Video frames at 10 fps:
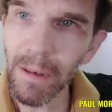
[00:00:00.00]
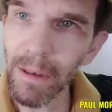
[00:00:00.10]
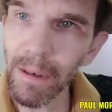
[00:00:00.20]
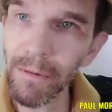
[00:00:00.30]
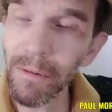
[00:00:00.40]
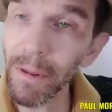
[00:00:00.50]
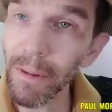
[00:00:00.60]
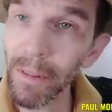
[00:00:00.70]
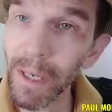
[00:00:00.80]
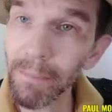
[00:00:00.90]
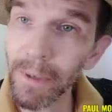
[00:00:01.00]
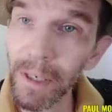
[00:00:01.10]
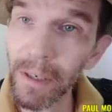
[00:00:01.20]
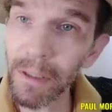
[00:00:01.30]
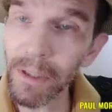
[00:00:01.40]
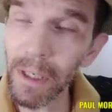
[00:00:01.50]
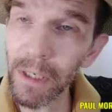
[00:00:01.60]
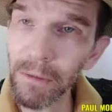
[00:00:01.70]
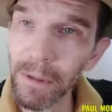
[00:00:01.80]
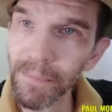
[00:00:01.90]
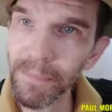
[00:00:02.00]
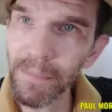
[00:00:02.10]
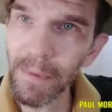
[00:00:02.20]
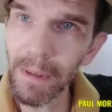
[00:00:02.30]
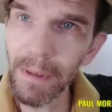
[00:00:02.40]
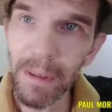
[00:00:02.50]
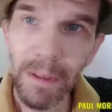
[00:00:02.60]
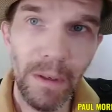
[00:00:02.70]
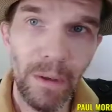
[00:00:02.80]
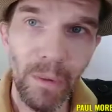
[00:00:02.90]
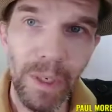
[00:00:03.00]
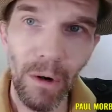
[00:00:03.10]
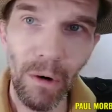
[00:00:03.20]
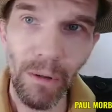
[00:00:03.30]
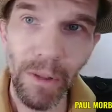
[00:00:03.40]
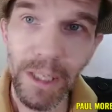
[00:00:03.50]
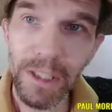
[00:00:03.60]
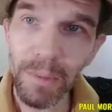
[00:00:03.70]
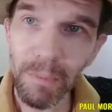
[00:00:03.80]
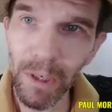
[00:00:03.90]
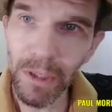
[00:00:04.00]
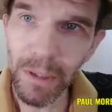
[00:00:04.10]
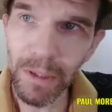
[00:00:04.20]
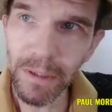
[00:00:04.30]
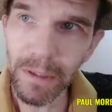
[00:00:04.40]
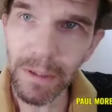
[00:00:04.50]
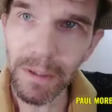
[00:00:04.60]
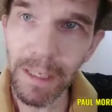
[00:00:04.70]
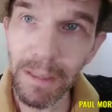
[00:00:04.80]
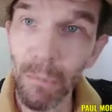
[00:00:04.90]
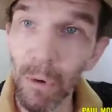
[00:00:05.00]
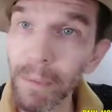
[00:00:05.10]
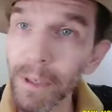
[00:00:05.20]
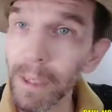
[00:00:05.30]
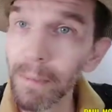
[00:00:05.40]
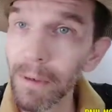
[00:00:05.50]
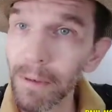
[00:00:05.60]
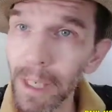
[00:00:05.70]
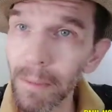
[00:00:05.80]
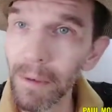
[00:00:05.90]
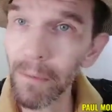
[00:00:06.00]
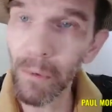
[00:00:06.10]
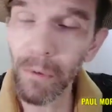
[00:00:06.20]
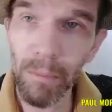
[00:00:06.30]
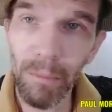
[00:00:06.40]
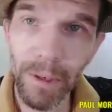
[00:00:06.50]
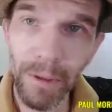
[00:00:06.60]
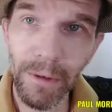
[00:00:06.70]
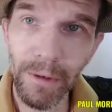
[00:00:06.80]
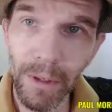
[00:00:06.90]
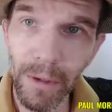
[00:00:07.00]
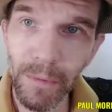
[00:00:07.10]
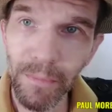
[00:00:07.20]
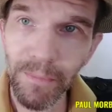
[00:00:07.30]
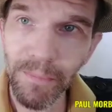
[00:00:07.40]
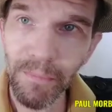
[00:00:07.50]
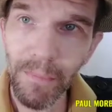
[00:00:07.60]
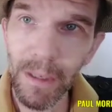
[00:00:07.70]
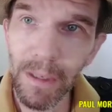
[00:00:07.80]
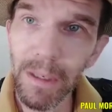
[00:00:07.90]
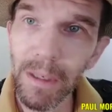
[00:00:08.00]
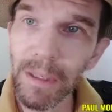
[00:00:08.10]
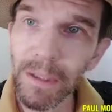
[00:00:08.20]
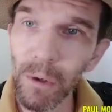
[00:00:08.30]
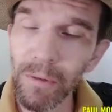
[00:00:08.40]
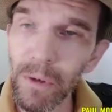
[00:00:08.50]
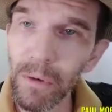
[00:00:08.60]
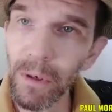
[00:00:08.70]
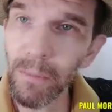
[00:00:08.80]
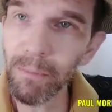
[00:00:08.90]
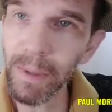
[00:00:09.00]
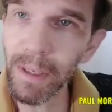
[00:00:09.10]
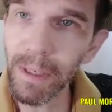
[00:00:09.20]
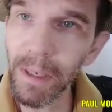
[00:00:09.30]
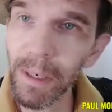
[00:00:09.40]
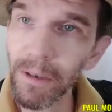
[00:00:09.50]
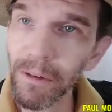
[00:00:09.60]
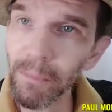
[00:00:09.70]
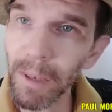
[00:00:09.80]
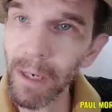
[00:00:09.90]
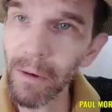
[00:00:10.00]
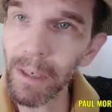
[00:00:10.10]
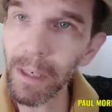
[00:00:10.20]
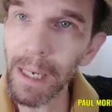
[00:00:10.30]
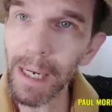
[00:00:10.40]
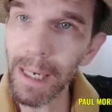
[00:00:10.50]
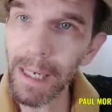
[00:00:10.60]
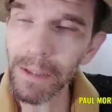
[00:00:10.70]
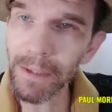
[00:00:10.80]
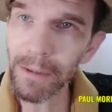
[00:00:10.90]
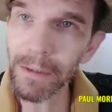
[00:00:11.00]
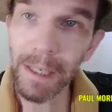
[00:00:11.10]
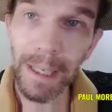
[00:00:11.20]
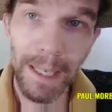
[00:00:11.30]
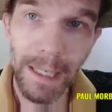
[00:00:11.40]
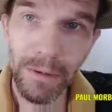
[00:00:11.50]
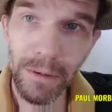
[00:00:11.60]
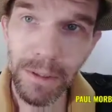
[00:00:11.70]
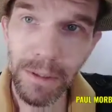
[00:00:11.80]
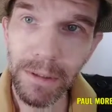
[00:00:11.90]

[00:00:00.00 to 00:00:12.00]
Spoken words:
of that particular genre. We are the expressionists, and at Morbid Team Entertainment we want to bring that to you. So if you're going to be an aspiring actor, actress,